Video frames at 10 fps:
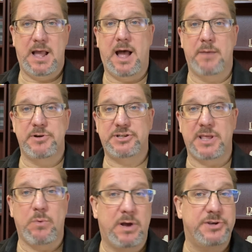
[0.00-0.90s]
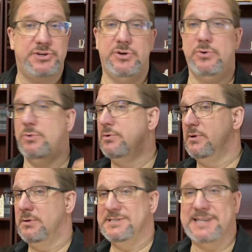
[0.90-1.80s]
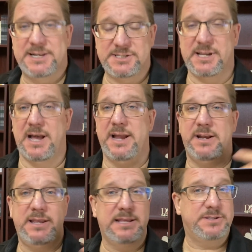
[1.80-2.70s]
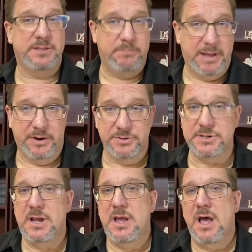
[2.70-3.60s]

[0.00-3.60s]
how much they want to set aside into the metals.